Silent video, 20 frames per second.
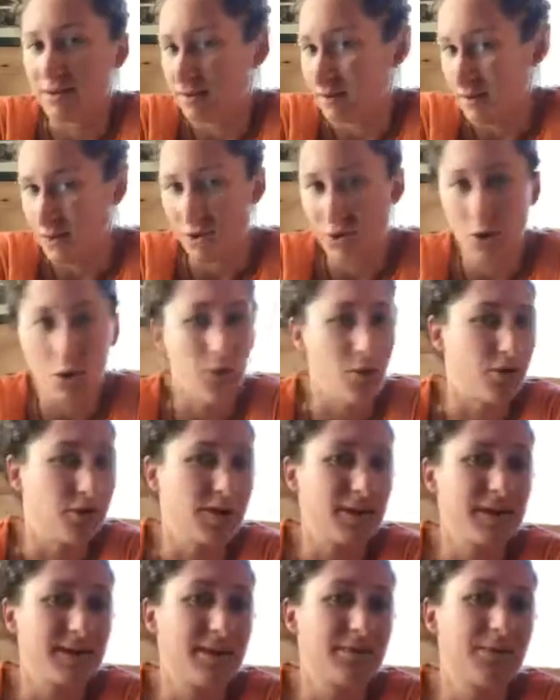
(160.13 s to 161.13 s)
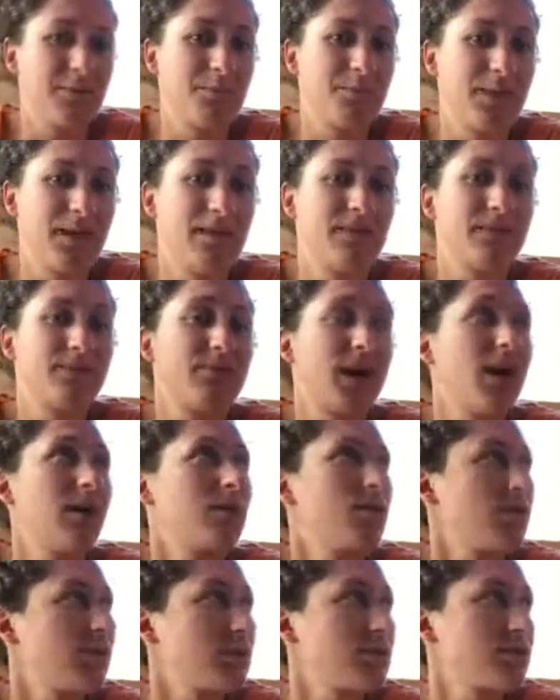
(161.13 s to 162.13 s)
This is a totally different beast.
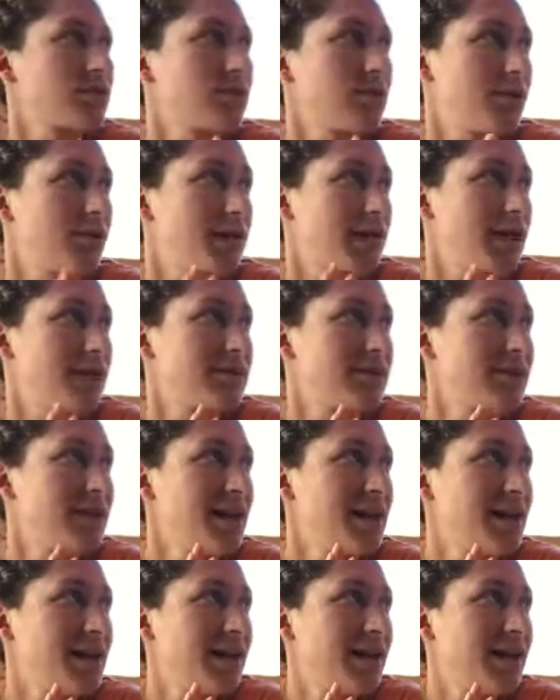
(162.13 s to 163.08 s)
Falkor is throwing us